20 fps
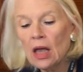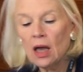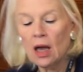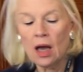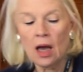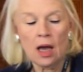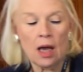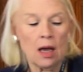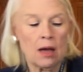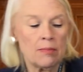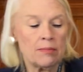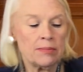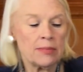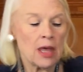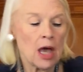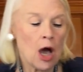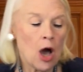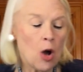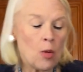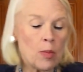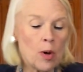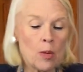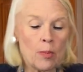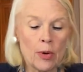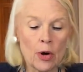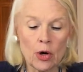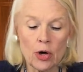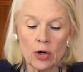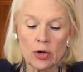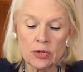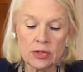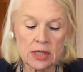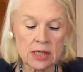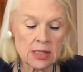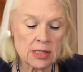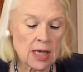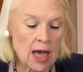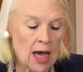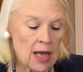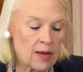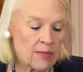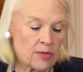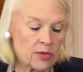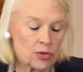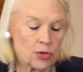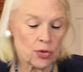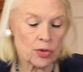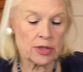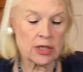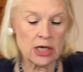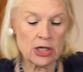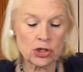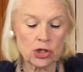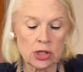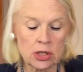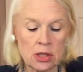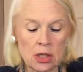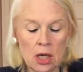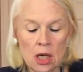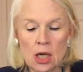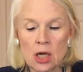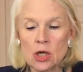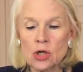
Hobo burgers is kind of a tradition.